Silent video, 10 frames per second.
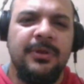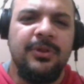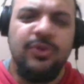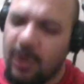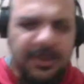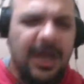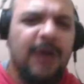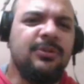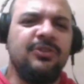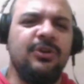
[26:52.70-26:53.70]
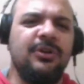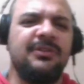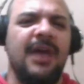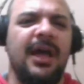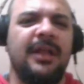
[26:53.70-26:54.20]
Don't outsource
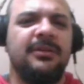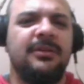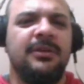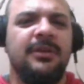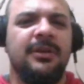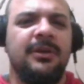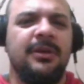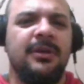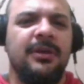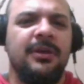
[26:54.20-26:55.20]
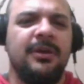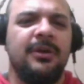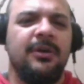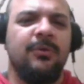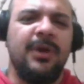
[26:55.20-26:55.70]
that.
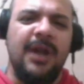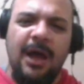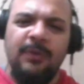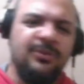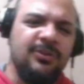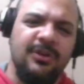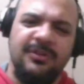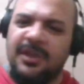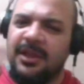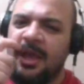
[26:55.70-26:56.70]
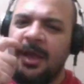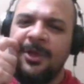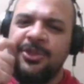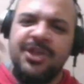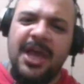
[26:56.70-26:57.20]
We're outsourcing.
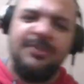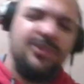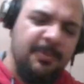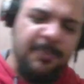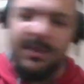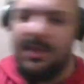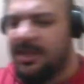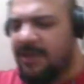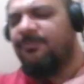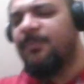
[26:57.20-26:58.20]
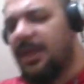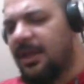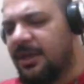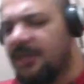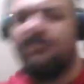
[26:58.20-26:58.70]
Chat GPT, give
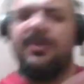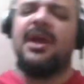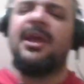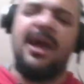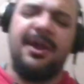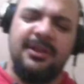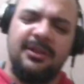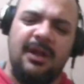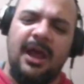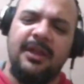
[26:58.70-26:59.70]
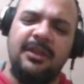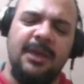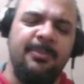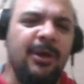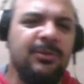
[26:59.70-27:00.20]
me a character idea
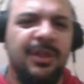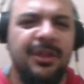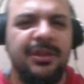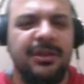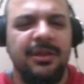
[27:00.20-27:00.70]
about this.